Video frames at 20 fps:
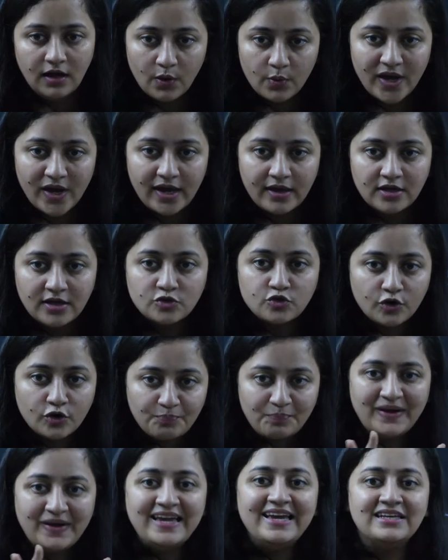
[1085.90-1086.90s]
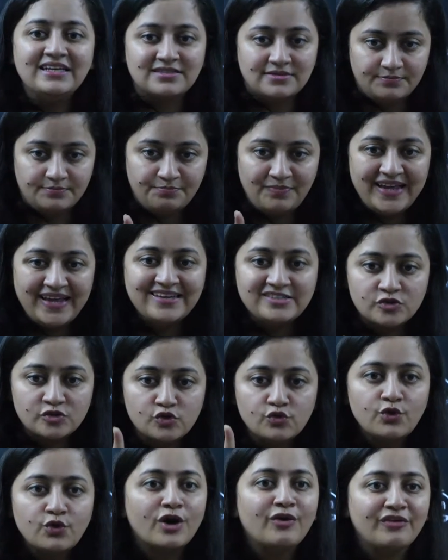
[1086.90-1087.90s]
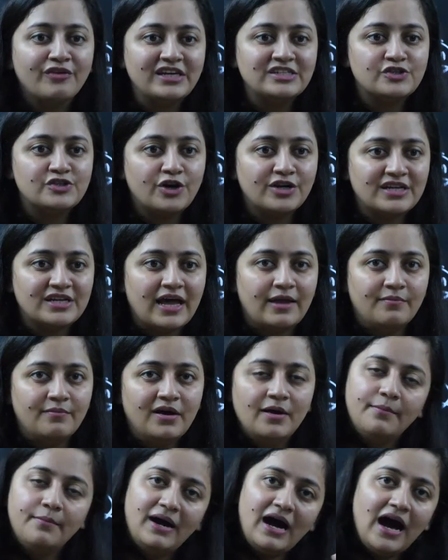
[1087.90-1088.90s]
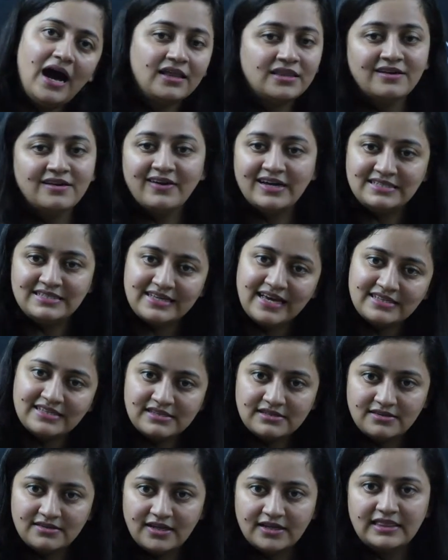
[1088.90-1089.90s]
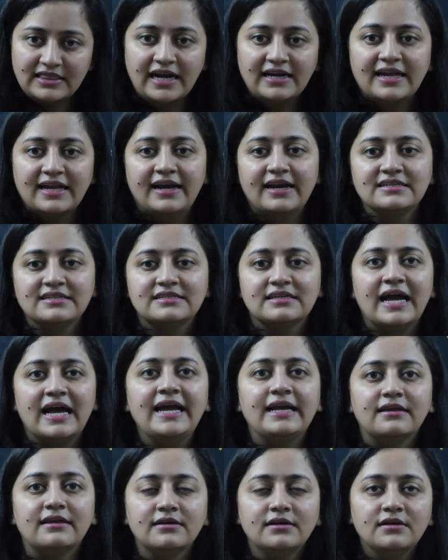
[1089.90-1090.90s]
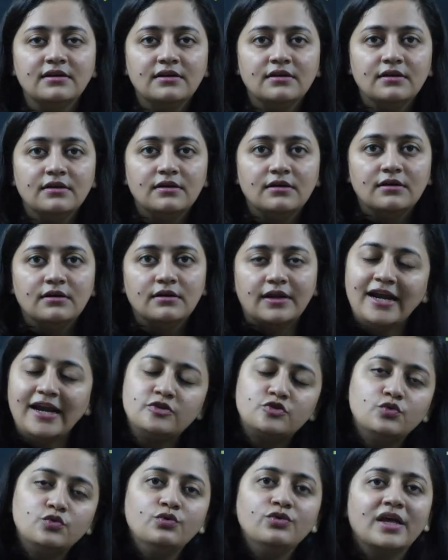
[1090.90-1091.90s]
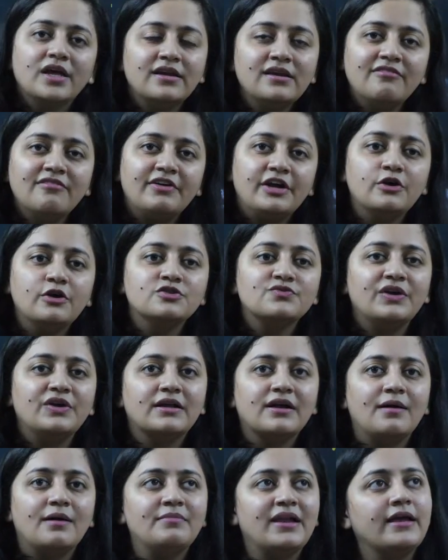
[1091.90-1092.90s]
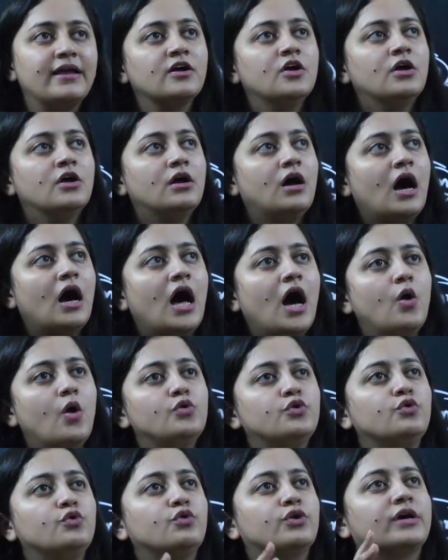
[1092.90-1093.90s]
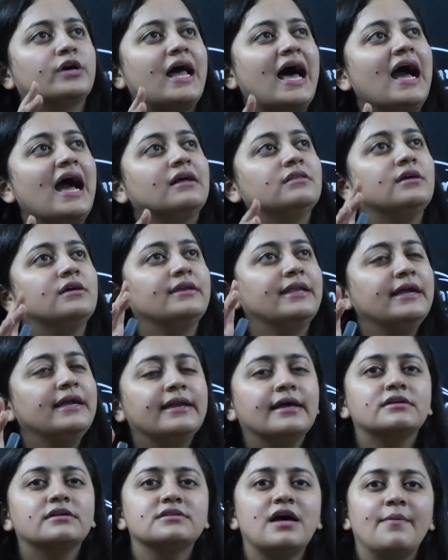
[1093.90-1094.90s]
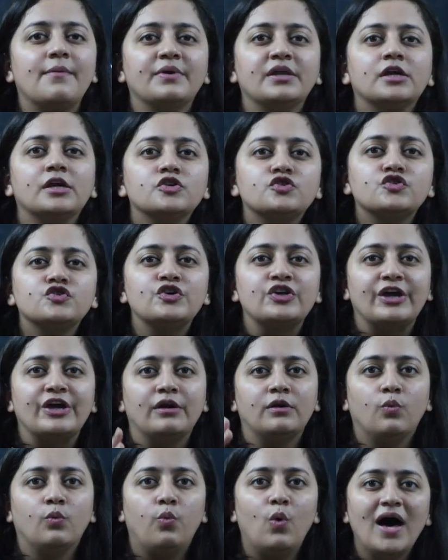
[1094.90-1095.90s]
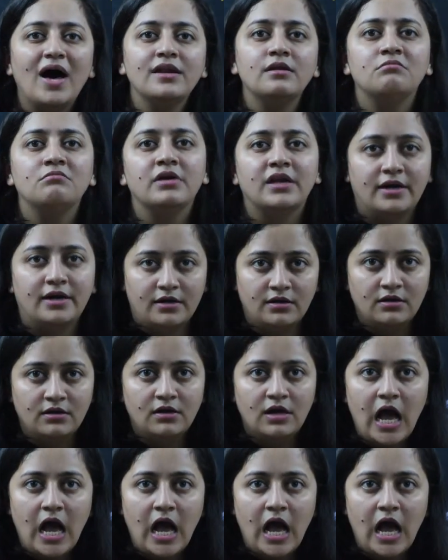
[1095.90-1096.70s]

okay so please please do not waste your time but otherwise yes that, that kid is right right soon dekna videos will come like how to crack the NEET examination in 1 minute